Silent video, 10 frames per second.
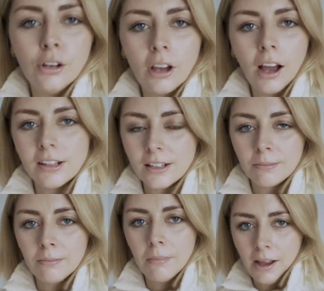You
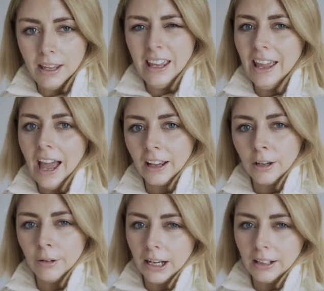guys might hear
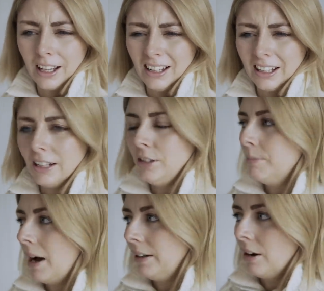echoing, then again you
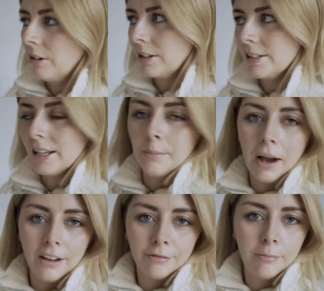might not, because he
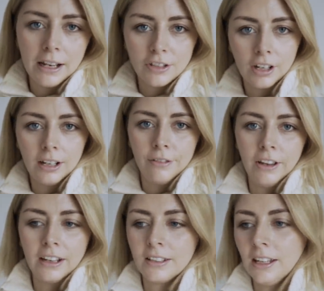might have magically
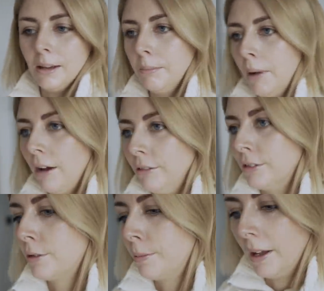fixed it in
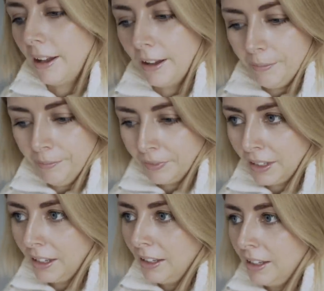post. But
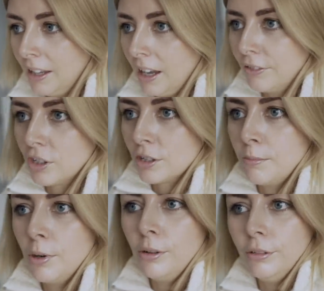I've just
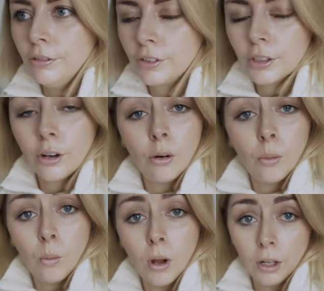moved
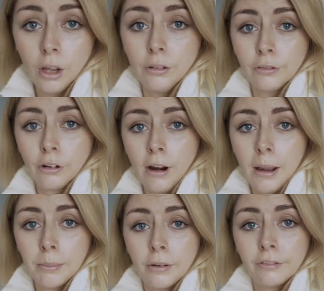one load of
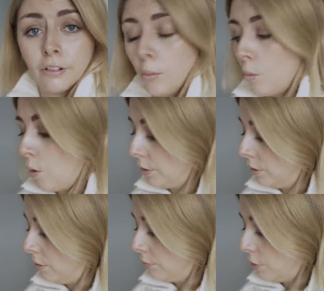crap from
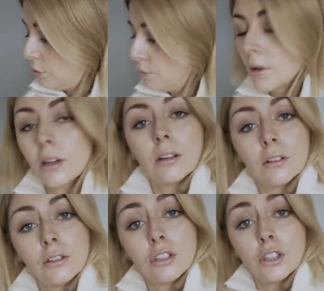one room
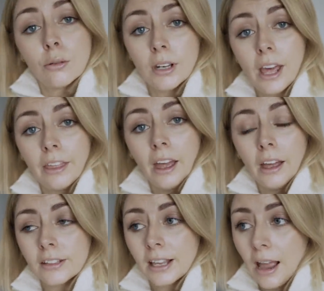to
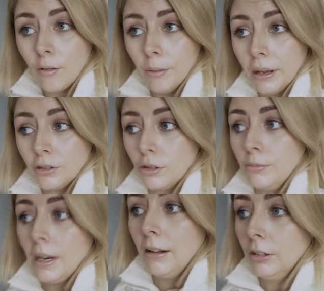another. So our
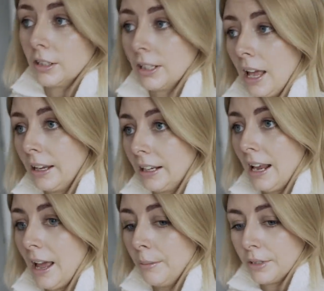bedroom now looks like an
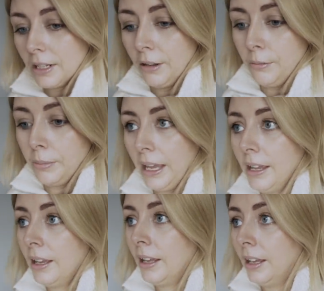absolute pit.